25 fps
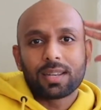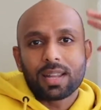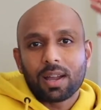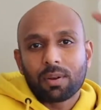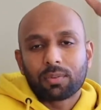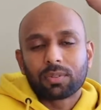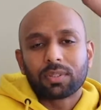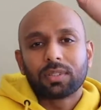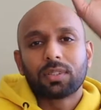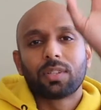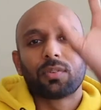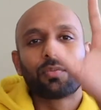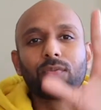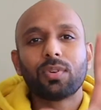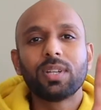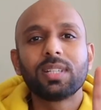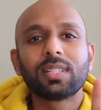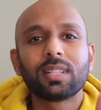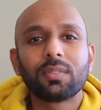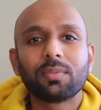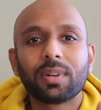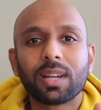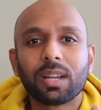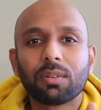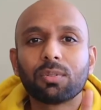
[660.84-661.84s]
now the
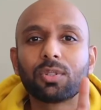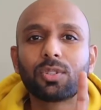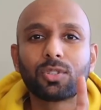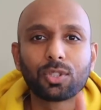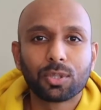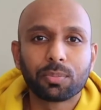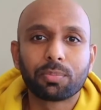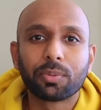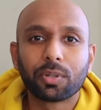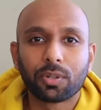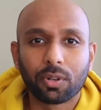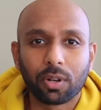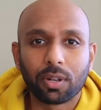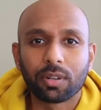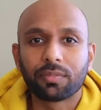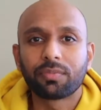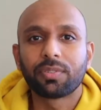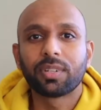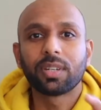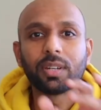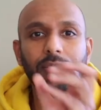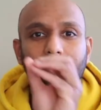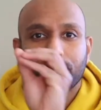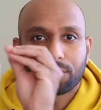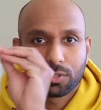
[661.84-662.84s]
reason why I was super
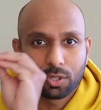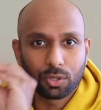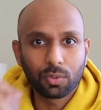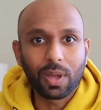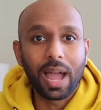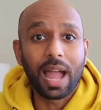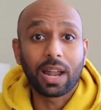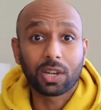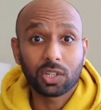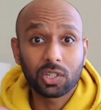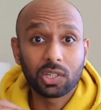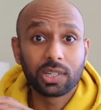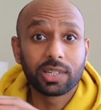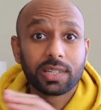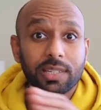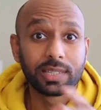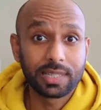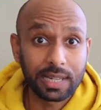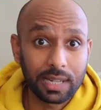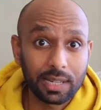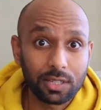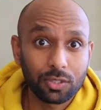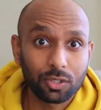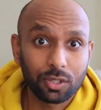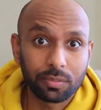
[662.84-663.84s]
confident to actually
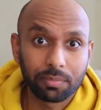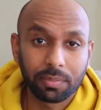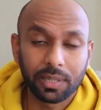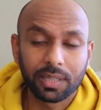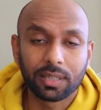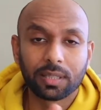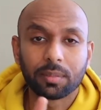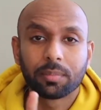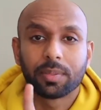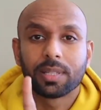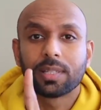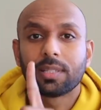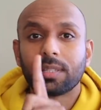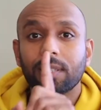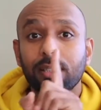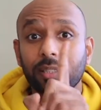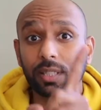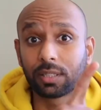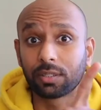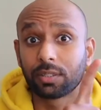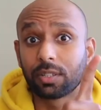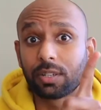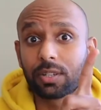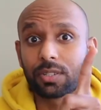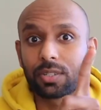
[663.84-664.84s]
dance on Badtameez Dil,
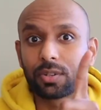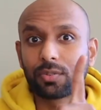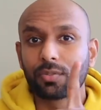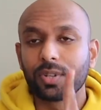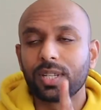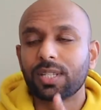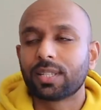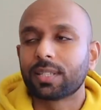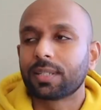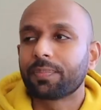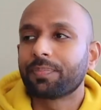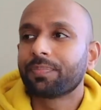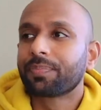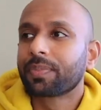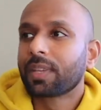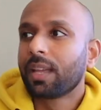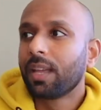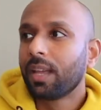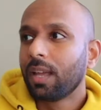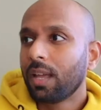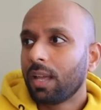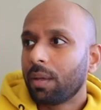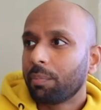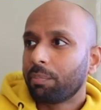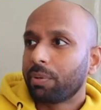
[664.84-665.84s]
that there's a reason.
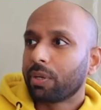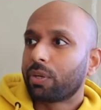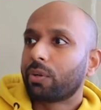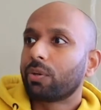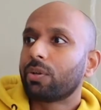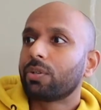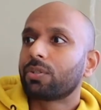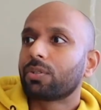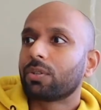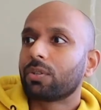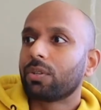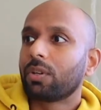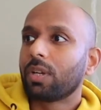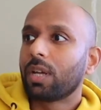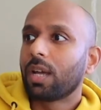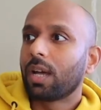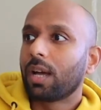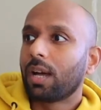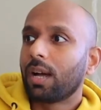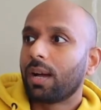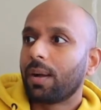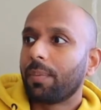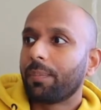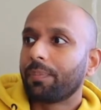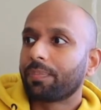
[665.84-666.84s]
Because
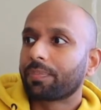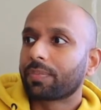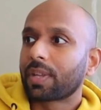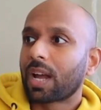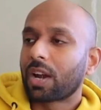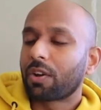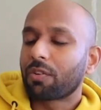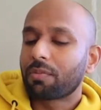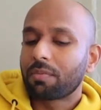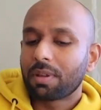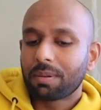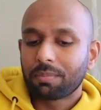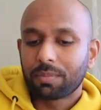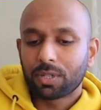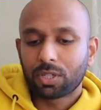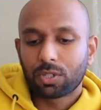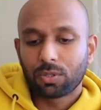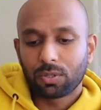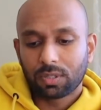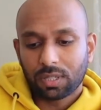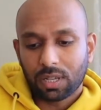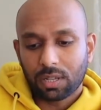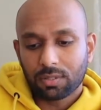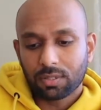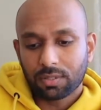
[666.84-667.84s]
I remember
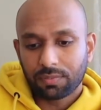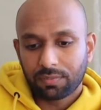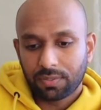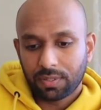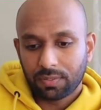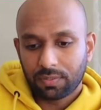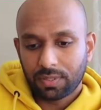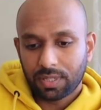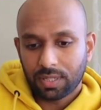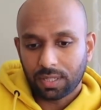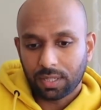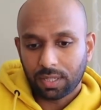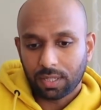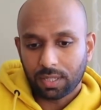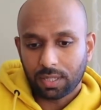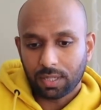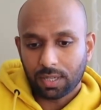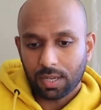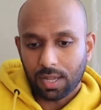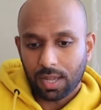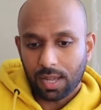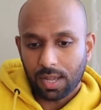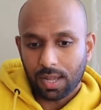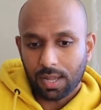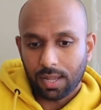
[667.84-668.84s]

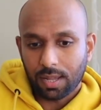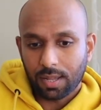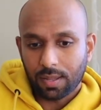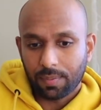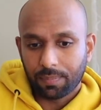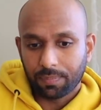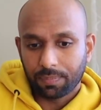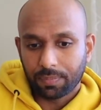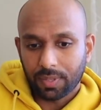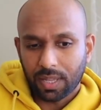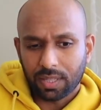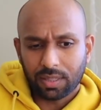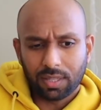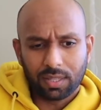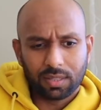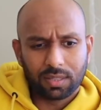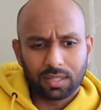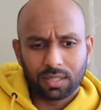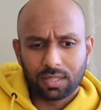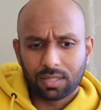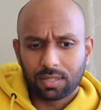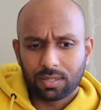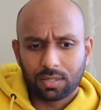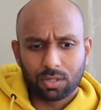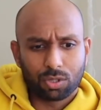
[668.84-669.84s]
2015, I think
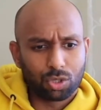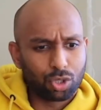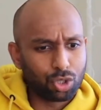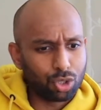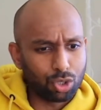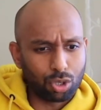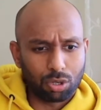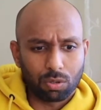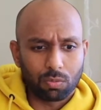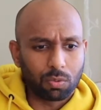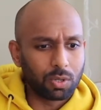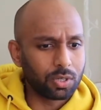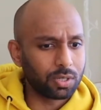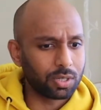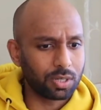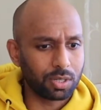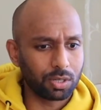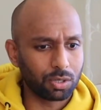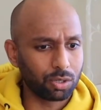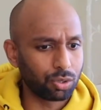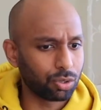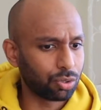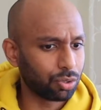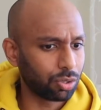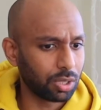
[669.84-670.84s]
this show was
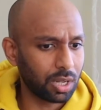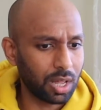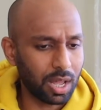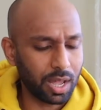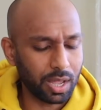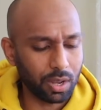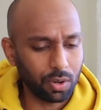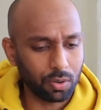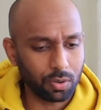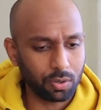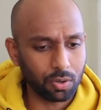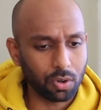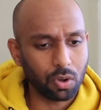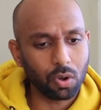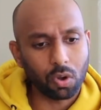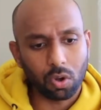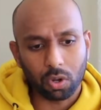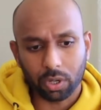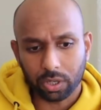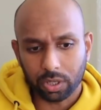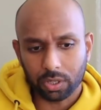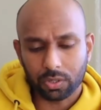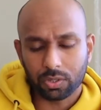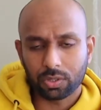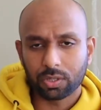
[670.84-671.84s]
in July or
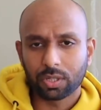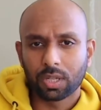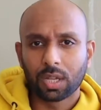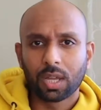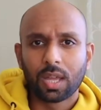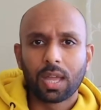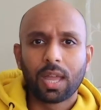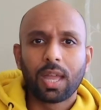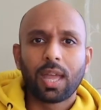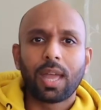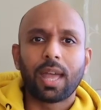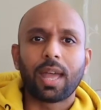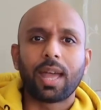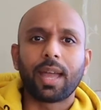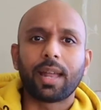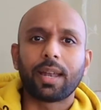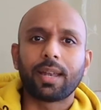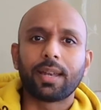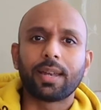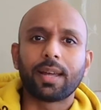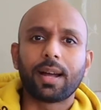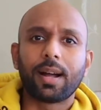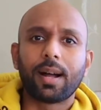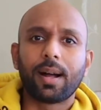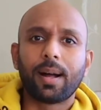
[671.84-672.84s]
August,
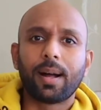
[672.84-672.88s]
and